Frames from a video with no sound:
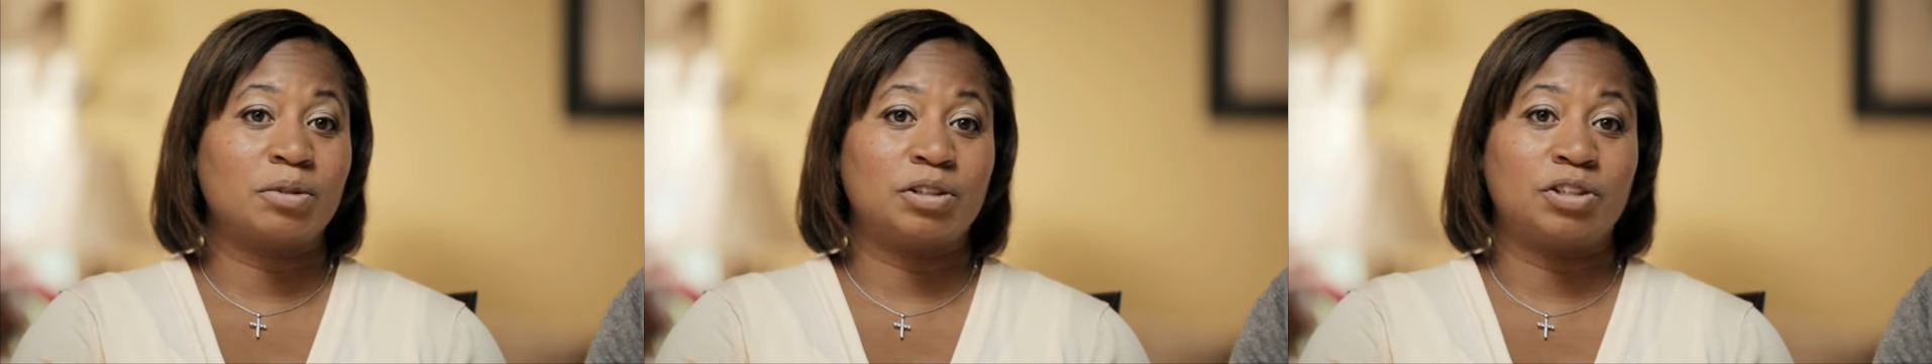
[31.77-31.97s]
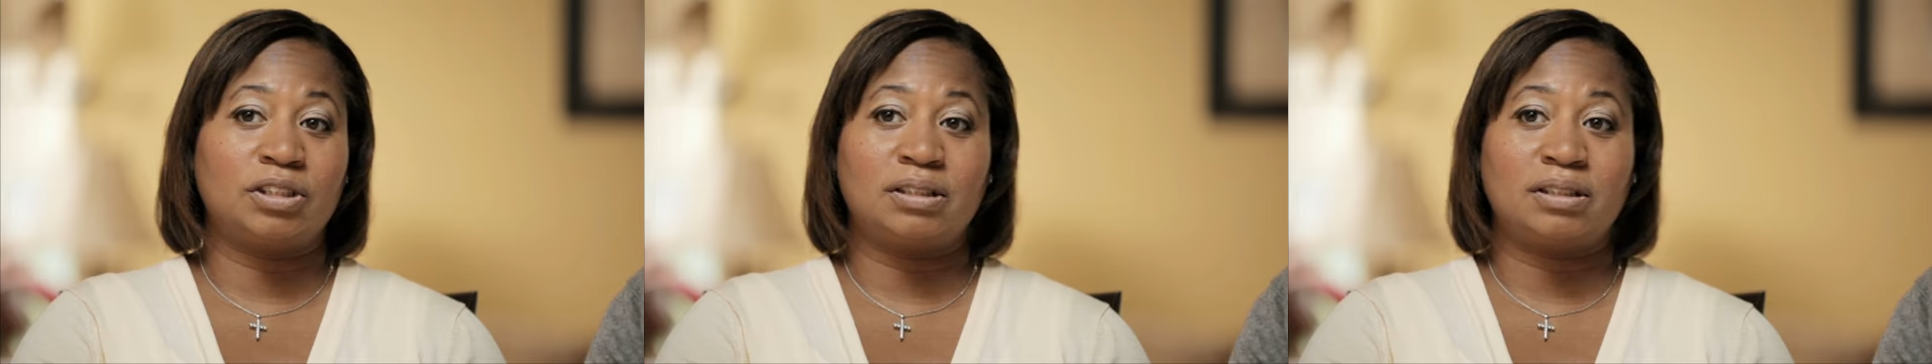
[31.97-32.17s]

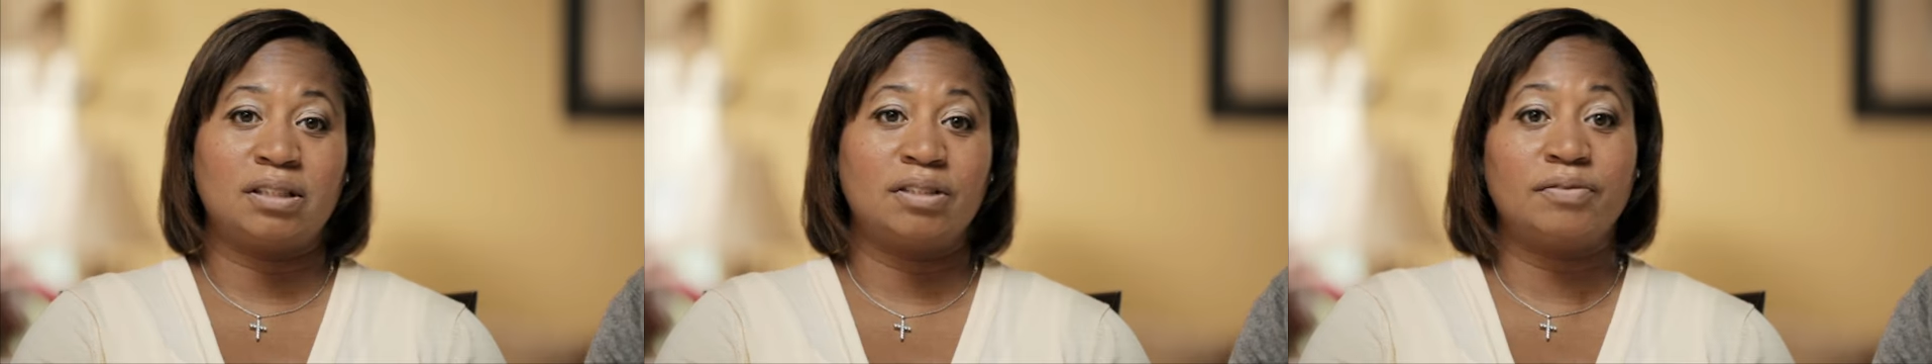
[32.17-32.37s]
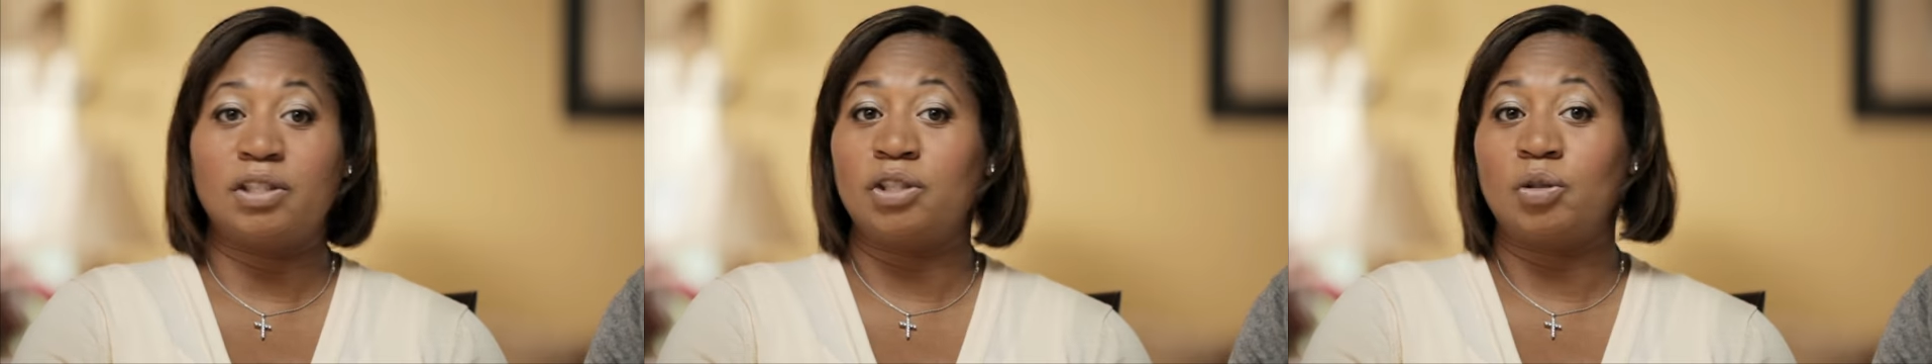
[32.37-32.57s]
was just
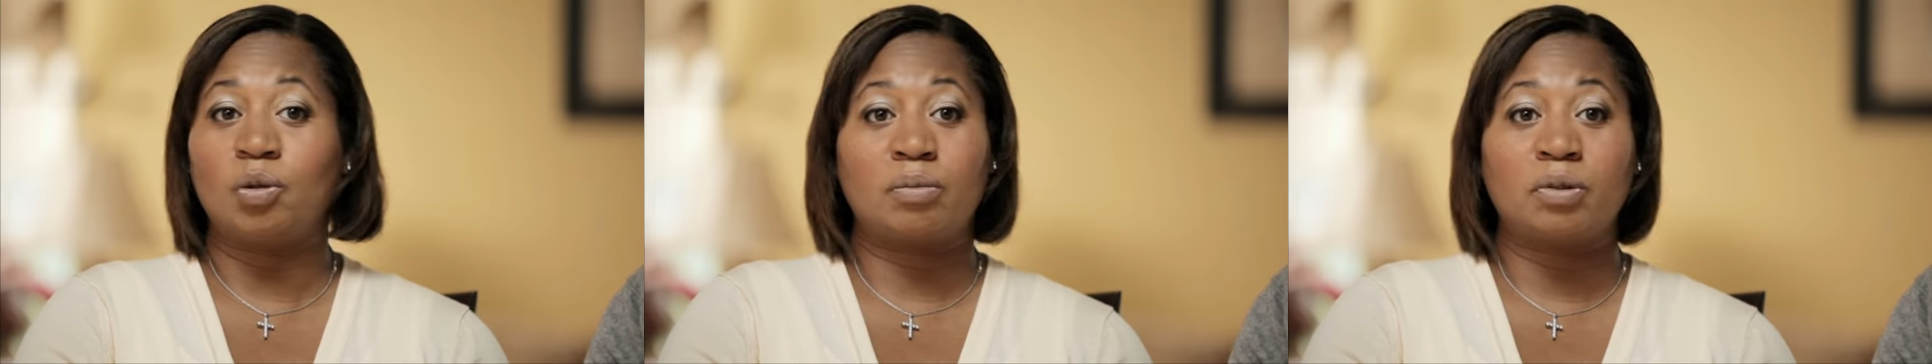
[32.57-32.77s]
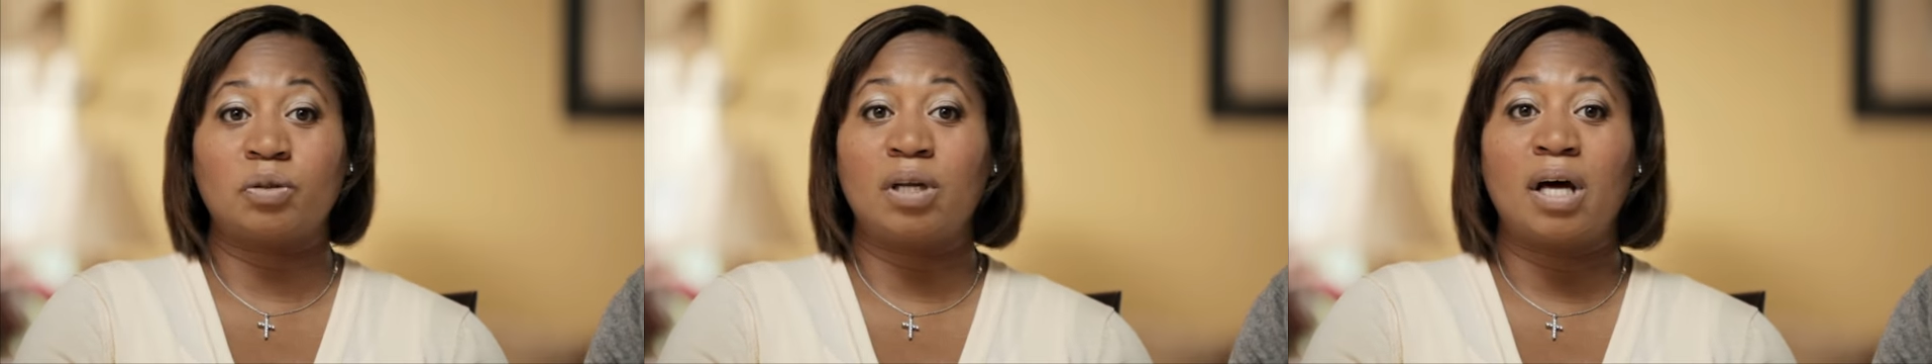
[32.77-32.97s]
living a
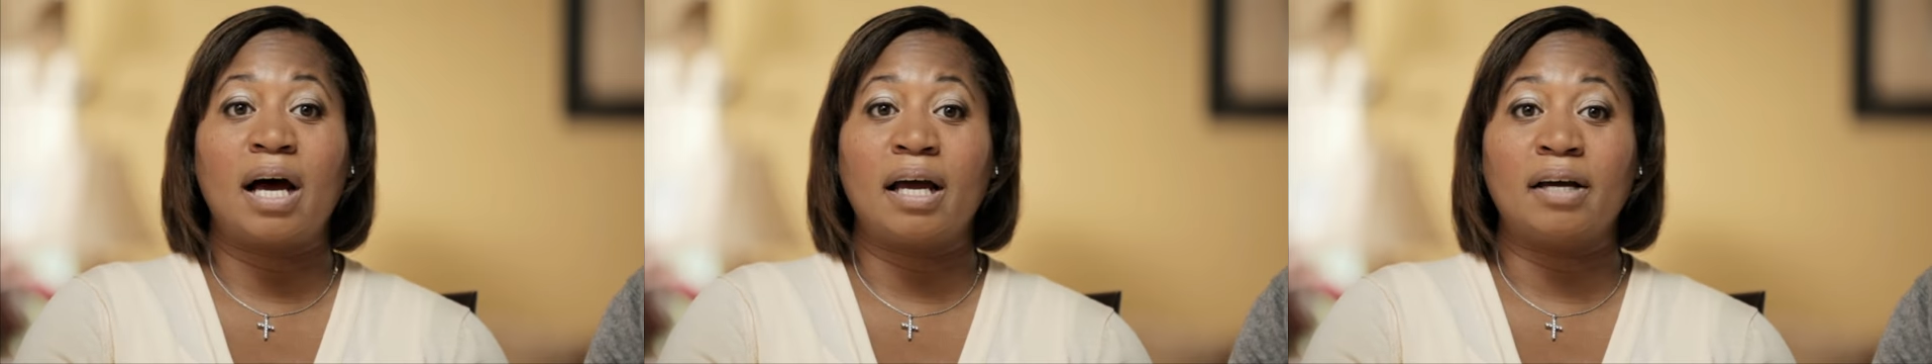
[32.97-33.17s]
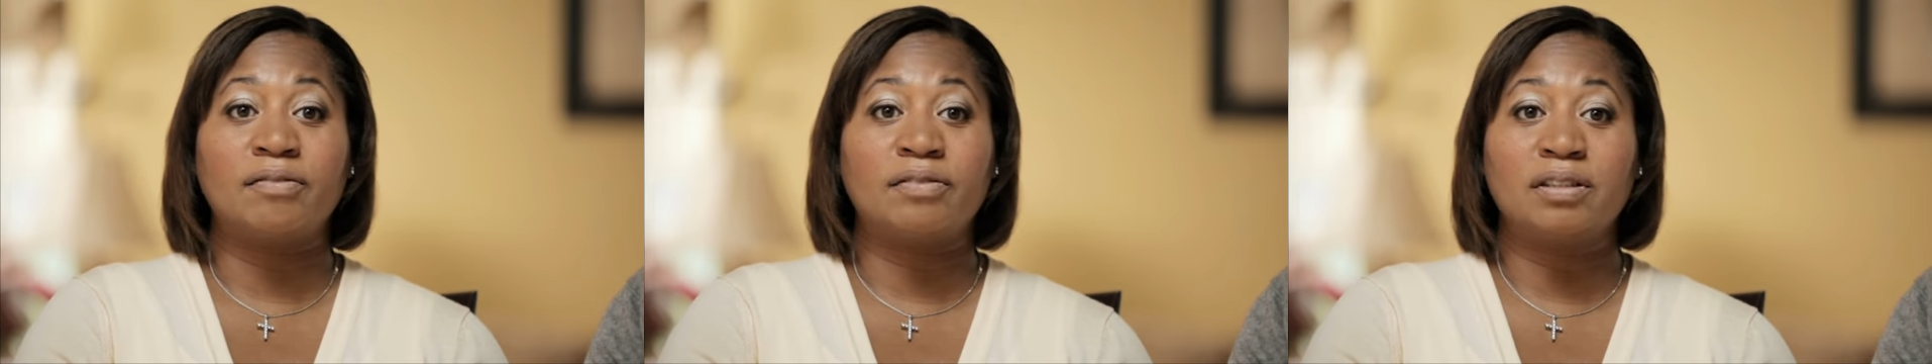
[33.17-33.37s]
normal
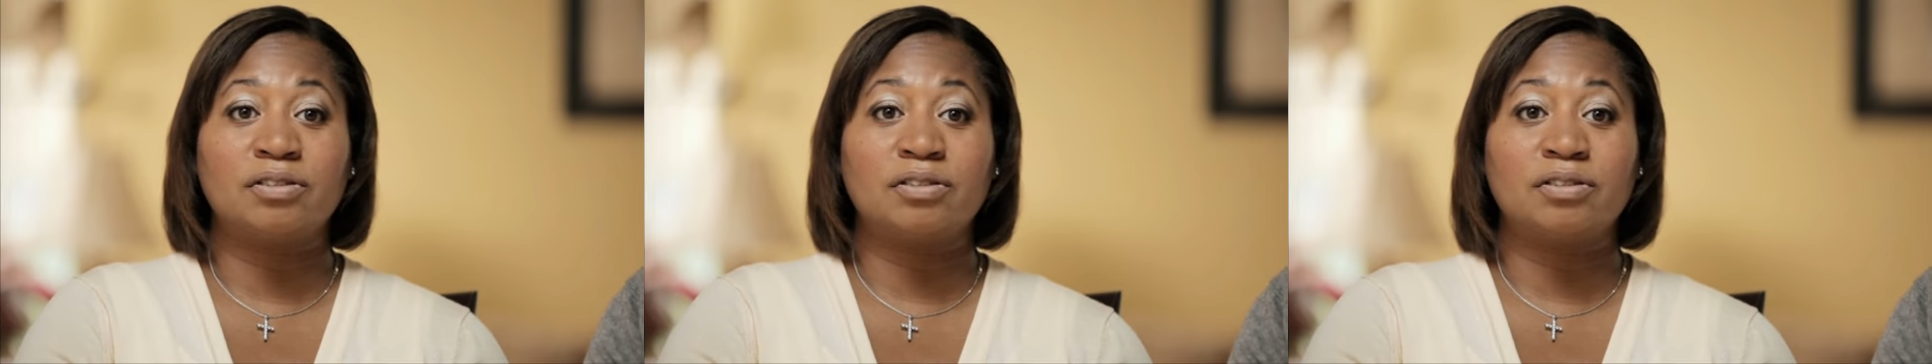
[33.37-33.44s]
life.